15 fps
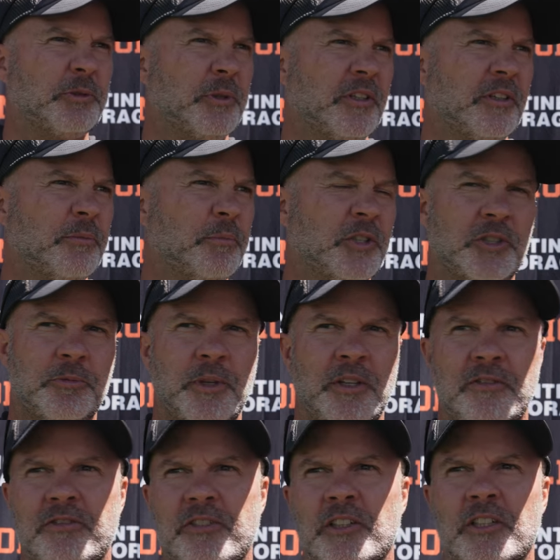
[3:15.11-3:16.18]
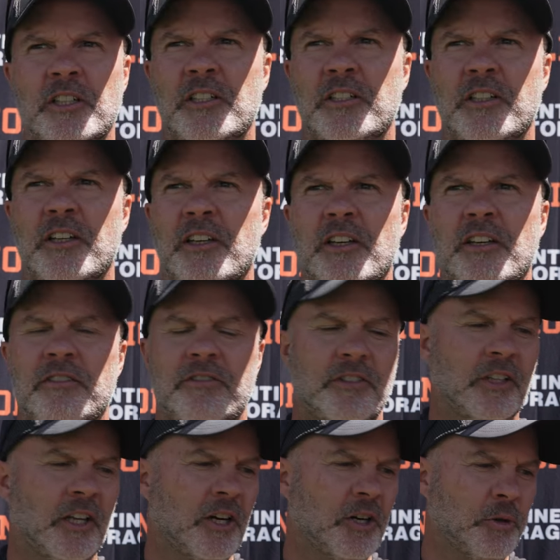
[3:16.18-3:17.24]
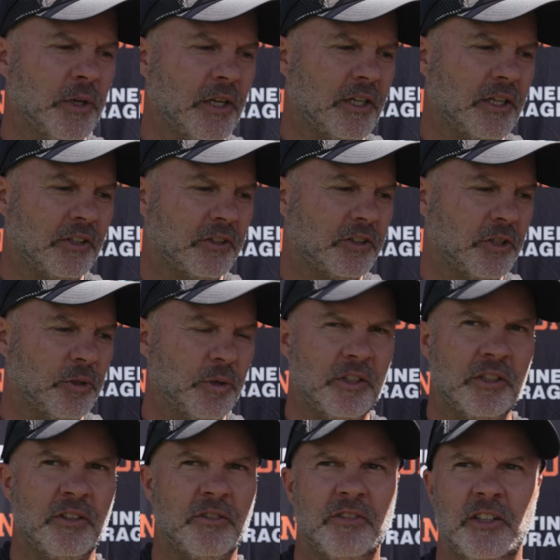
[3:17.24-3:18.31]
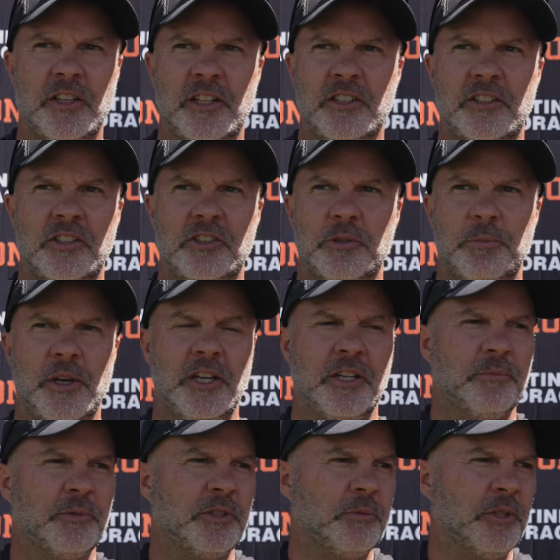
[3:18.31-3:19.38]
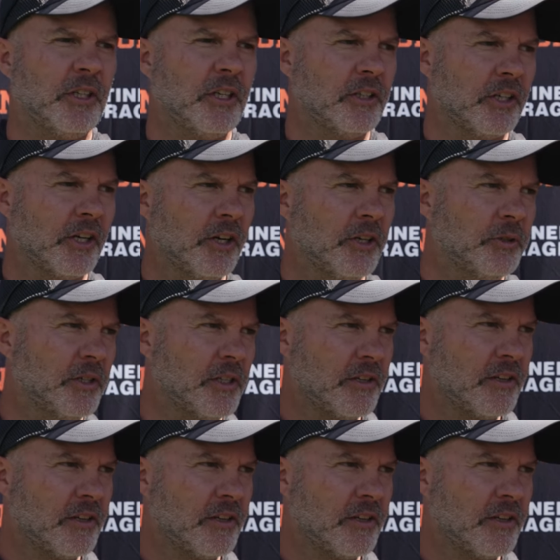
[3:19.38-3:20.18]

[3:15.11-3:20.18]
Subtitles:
Been full all week, and so we fully anticipate him to be good to go.